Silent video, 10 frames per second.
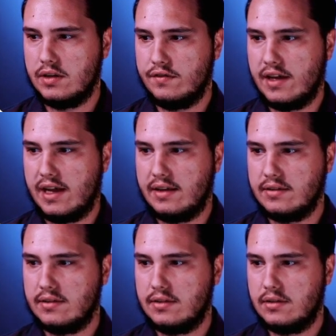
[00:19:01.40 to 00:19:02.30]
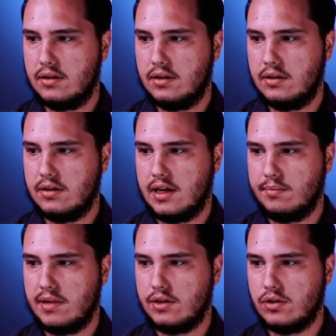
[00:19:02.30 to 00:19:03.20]
fast to type
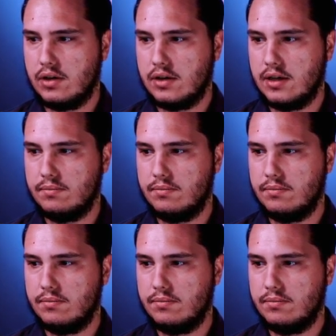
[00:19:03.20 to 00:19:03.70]
that trigram.